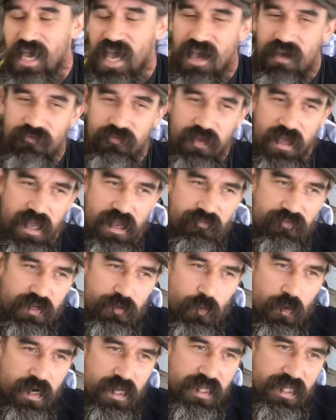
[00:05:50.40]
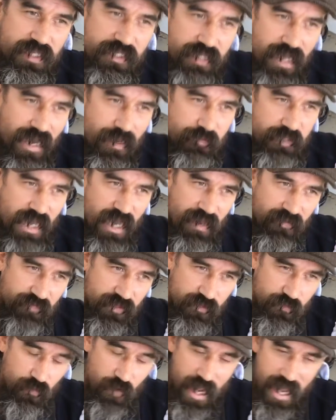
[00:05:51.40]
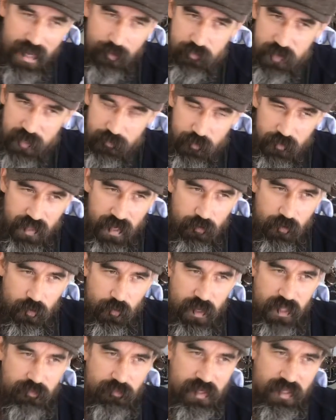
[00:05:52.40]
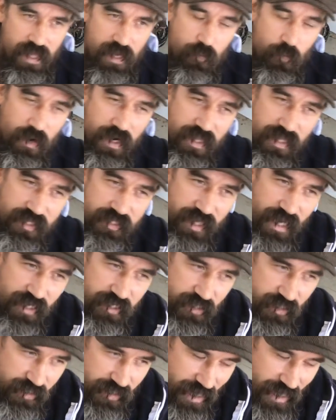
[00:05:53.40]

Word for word: I have every one of these times I have these rad people that were with me. Like one of the sessions